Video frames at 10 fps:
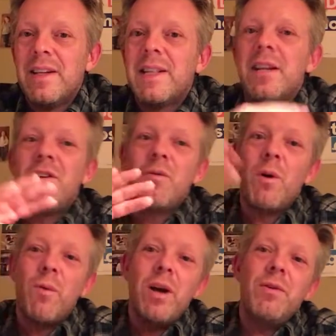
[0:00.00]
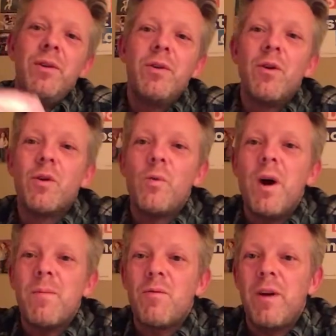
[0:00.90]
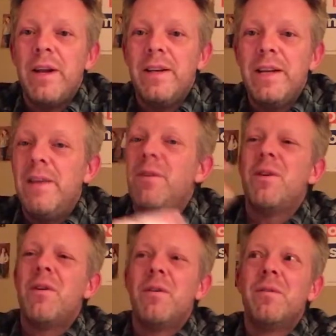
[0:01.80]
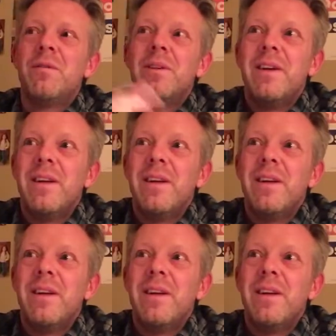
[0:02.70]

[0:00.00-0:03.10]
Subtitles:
said, you know what, why don't you go cooperate, even though